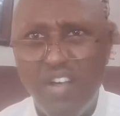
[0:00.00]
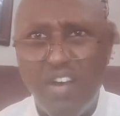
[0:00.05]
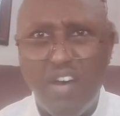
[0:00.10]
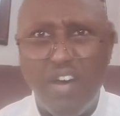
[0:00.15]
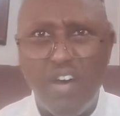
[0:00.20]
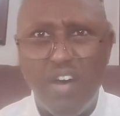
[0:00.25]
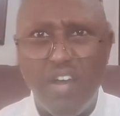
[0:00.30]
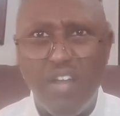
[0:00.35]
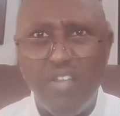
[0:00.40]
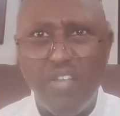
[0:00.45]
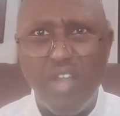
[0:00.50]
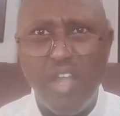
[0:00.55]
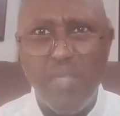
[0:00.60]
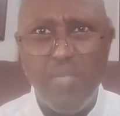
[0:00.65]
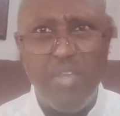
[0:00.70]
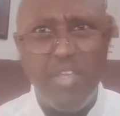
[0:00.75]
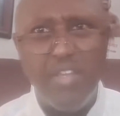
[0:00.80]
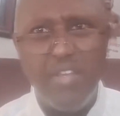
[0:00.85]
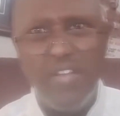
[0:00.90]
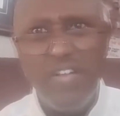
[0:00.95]
Uh, uh you know what
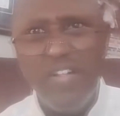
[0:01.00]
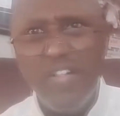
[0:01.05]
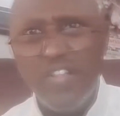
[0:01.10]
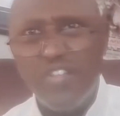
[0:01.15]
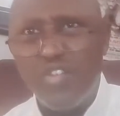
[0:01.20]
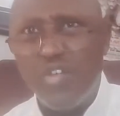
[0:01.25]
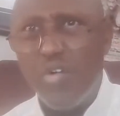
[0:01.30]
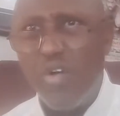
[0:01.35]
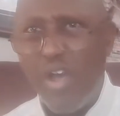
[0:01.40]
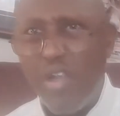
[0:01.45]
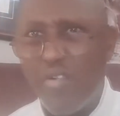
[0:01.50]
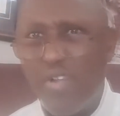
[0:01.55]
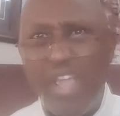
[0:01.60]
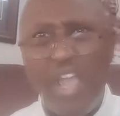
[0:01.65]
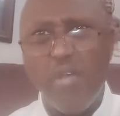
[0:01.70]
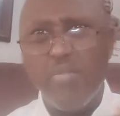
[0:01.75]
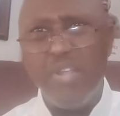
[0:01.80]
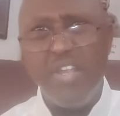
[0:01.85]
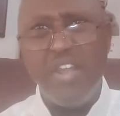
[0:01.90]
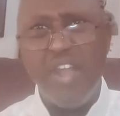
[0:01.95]
I mean? So I don't
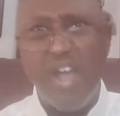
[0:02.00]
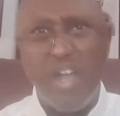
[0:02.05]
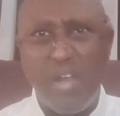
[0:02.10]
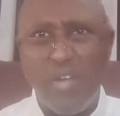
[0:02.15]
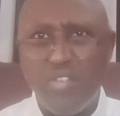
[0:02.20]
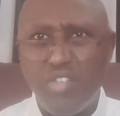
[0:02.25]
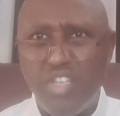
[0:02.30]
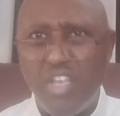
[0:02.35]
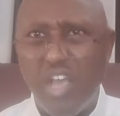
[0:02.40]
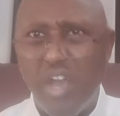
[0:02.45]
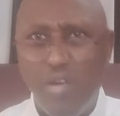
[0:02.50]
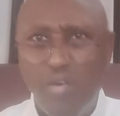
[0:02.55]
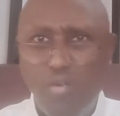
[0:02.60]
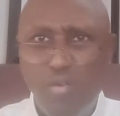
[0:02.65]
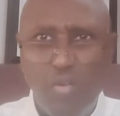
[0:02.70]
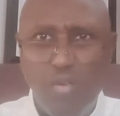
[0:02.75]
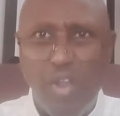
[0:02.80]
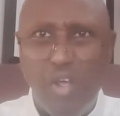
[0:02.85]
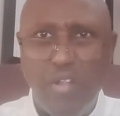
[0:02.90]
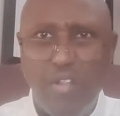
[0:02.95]
care how many knockouts he got. Who,
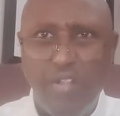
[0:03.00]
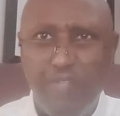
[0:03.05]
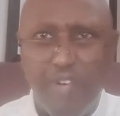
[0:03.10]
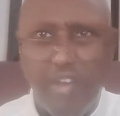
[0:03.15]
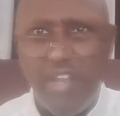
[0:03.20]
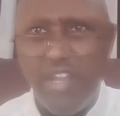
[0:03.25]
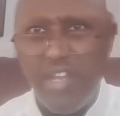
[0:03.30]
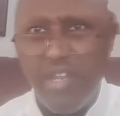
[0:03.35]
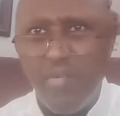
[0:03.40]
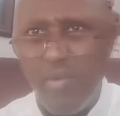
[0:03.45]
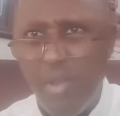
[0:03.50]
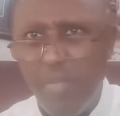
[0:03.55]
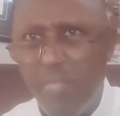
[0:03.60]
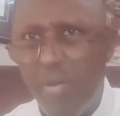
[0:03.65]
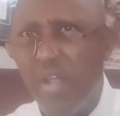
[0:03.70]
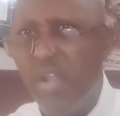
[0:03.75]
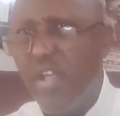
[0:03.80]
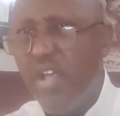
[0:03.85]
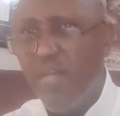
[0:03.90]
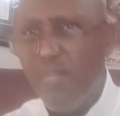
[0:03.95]
who does he fight anyway?
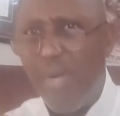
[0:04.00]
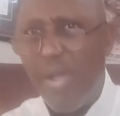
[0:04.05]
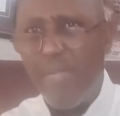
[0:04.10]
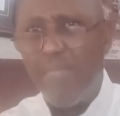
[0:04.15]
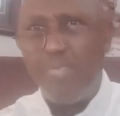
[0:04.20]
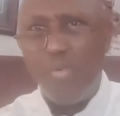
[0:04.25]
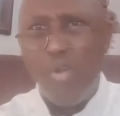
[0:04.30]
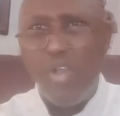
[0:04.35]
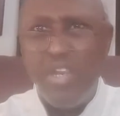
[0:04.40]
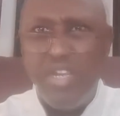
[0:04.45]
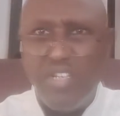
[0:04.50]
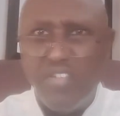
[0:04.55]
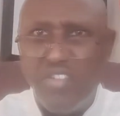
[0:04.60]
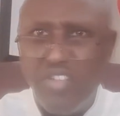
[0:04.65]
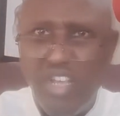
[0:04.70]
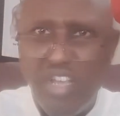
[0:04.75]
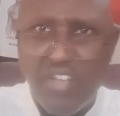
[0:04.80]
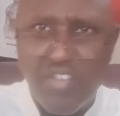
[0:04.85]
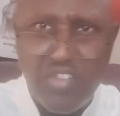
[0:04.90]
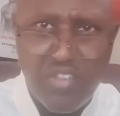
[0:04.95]
But my point is
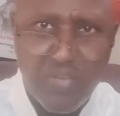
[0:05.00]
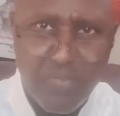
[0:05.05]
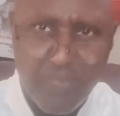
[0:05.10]
this.